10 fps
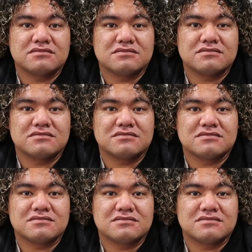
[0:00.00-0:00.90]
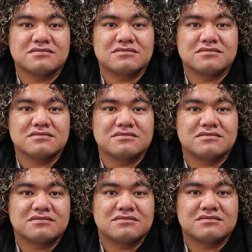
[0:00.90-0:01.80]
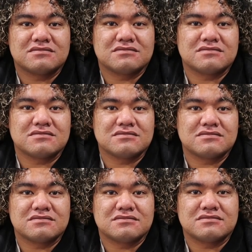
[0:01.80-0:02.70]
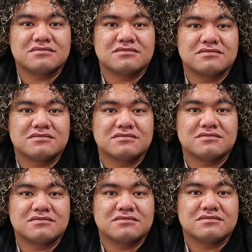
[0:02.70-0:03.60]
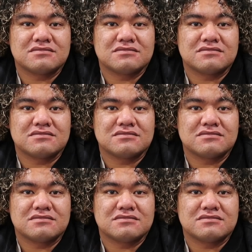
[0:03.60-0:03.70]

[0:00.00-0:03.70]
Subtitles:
The person shown says nothing.